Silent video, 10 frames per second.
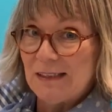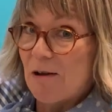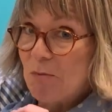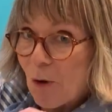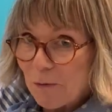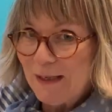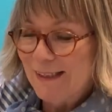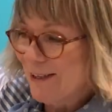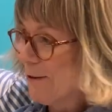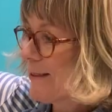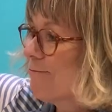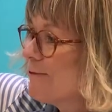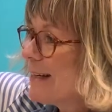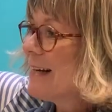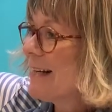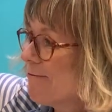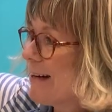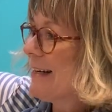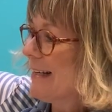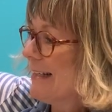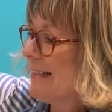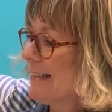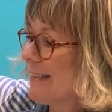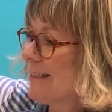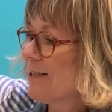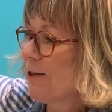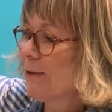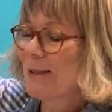I promise you, it's really easy to do.